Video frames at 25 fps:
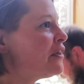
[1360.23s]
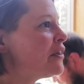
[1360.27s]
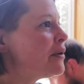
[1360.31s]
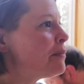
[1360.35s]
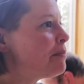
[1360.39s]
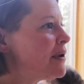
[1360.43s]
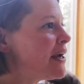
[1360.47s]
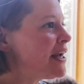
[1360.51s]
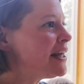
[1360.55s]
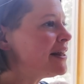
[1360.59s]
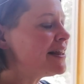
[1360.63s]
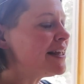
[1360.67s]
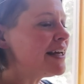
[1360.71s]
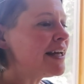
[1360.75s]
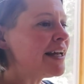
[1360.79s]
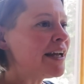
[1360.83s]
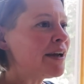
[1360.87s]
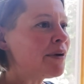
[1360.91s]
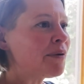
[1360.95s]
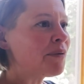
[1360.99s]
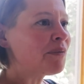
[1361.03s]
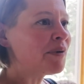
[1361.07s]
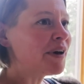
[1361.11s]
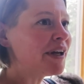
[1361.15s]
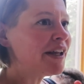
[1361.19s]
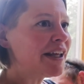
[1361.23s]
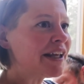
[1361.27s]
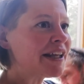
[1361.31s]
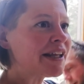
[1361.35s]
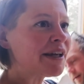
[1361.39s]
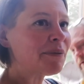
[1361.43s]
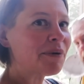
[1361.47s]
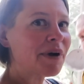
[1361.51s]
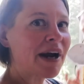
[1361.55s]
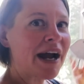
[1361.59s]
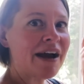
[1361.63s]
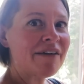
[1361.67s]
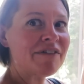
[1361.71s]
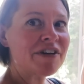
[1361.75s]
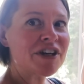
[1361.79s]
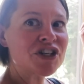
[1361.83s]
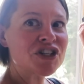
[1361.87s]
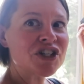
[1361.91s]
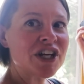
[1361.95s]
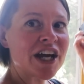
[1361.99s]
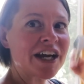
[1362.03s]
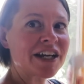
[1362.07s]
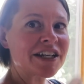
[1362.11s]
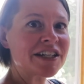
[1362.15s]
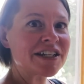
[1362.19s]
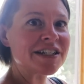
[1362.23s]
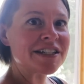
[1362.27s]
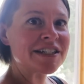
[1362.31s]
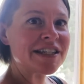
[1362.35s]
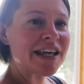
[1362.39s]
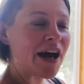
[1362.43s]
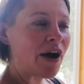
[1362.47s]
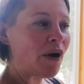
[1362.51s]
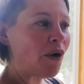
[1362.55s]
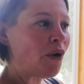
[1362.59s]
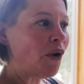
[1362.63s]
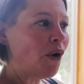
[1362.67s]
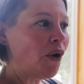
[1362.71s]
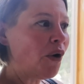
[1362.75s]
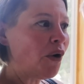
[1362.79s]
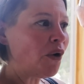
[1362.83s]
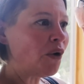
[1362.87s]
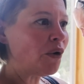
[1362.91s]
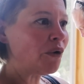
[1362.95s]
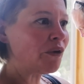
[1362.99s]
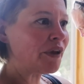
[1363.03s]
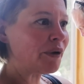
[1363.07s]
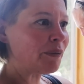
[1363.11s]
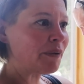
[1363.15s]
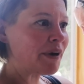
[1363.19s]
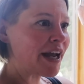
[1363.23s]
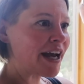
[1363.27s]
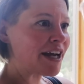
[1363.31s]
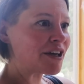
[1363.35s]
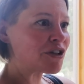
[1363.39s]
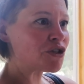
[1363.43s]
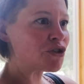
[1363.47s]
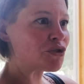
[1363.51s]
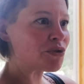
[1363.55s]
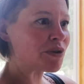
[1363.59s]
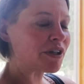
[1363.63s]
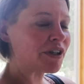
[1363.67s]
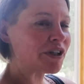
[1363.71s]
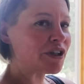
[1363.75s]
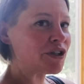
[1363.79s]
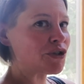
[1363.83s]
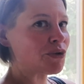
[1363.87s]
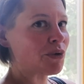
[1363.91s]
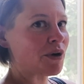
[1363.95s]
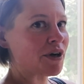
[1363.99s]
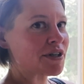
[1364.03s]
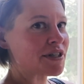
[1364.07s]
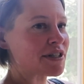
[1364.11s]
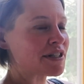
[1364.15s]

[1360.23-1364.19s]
The big thing really that we're having checked is that hole that we had to drill into our